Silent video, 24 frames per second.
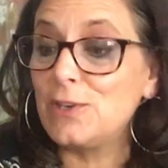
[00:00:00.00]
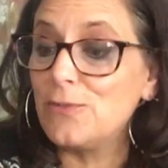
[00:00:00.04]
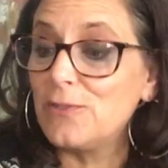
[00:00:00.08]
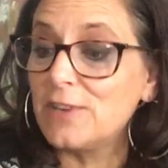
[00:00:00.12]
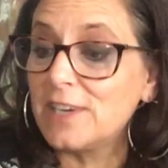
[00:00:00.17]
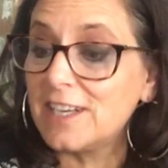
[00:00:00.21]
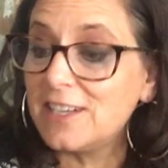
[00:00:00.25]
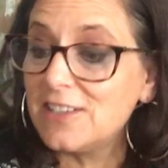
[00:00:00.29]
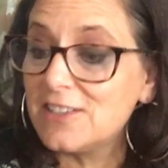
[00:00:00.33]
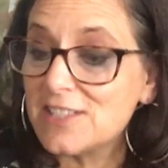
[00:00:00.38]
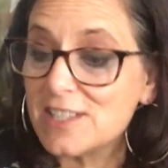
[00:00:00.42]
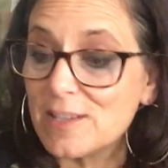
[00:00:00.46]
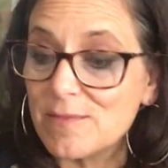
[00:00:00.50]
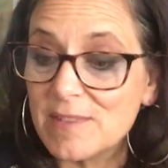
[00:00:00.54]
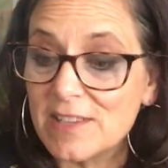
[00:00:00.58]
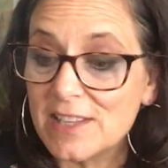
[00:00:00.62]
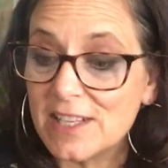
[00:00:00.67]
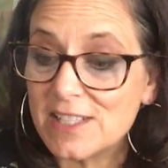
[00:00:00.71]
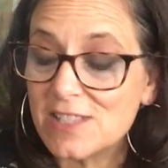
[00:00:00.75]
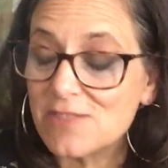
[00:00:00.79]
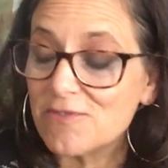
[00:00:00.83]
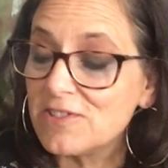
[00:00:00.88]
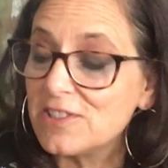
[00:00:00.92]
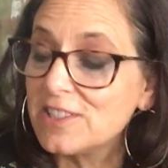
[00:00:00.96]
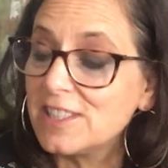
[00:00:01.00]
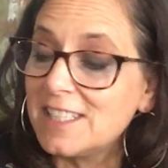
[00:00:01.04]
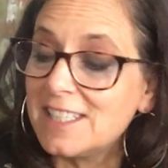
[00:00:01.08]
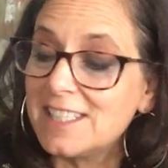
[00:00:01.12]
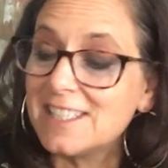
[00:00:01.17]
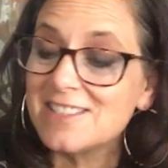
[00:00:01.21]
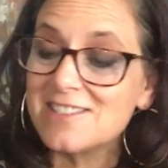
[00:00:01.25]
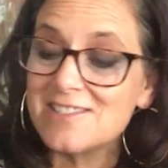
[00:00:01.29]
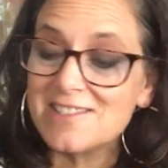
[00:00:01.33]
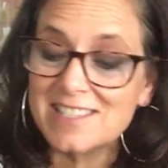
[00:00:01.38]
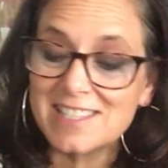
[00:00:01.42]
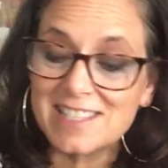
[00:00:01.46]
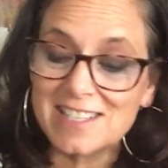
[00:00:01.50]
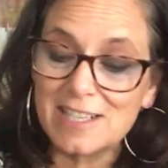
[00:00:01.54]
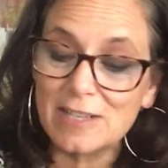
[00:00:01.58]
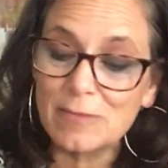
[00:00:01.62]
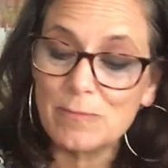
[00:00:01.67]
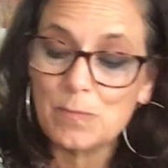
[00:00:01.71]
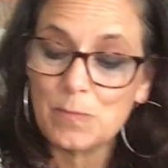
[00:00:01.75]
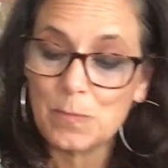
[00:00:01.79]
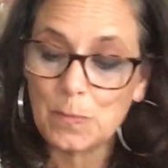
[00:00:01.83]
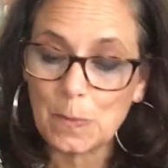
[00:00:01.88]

want to hear something that's really interesting?